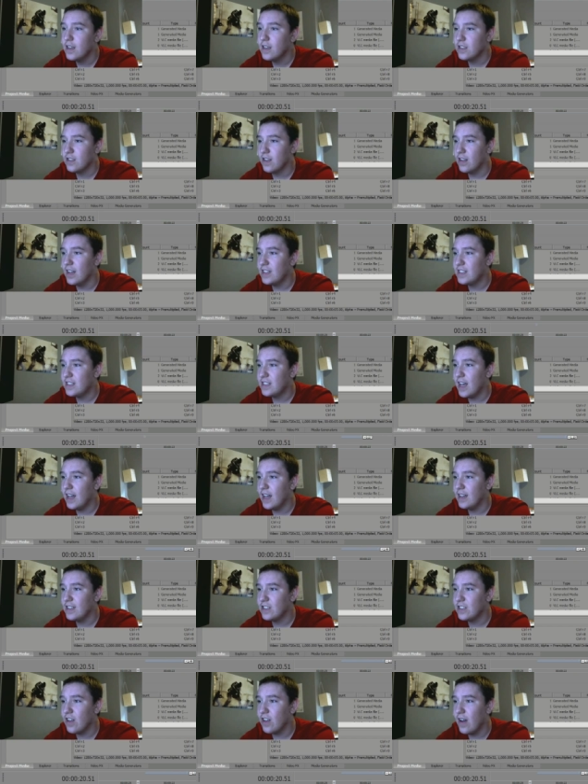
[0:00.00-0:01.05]
So let's
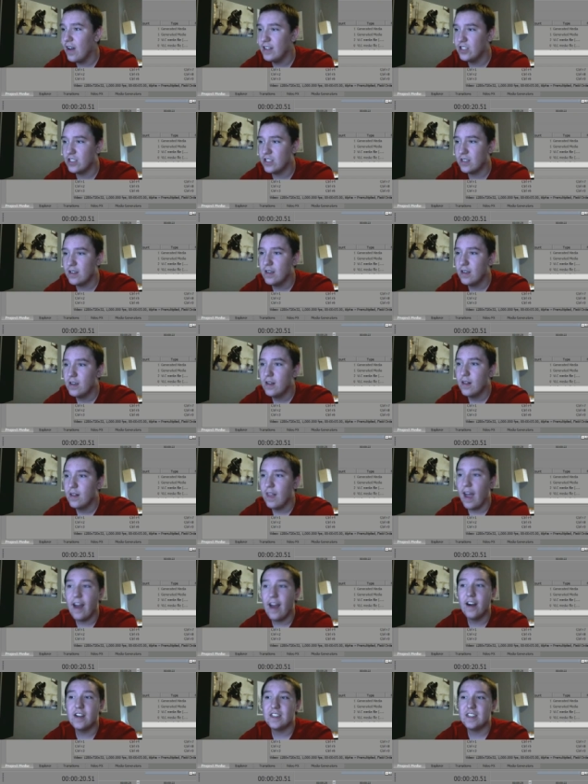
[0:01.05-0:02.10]
go ahead and just,
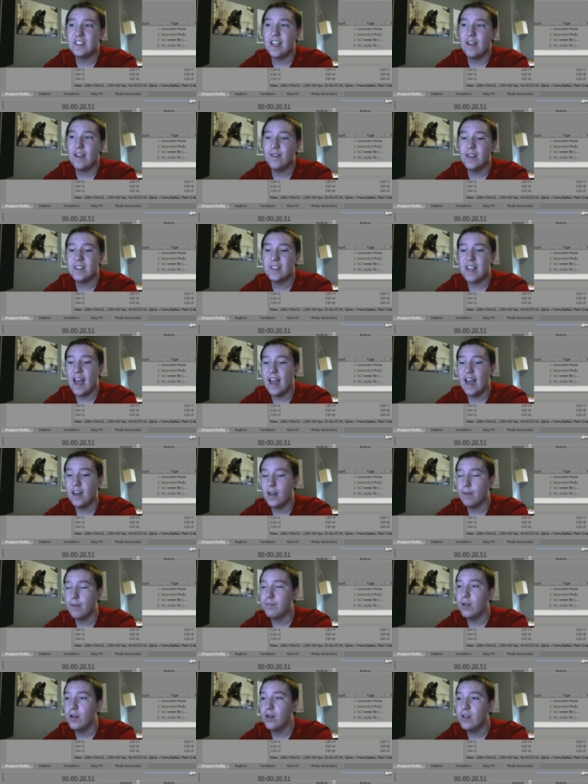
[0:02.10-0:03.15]
I already saved this and
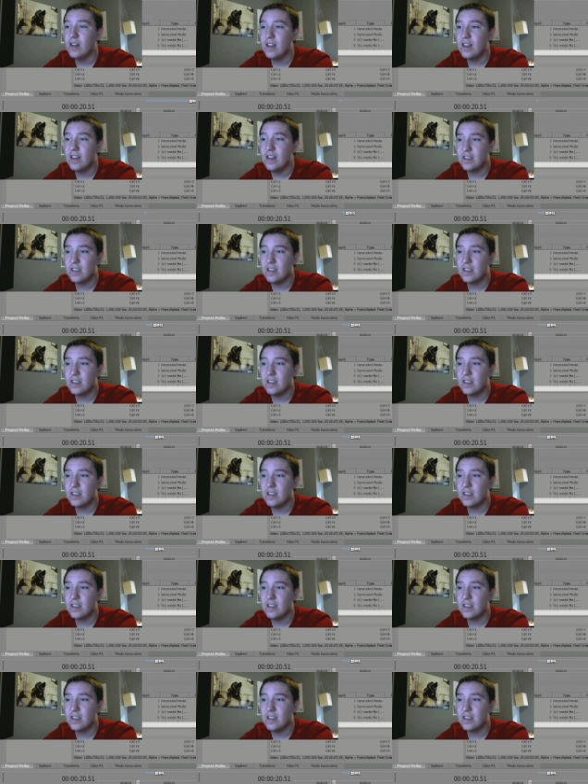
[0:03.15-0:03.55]
uploaded it,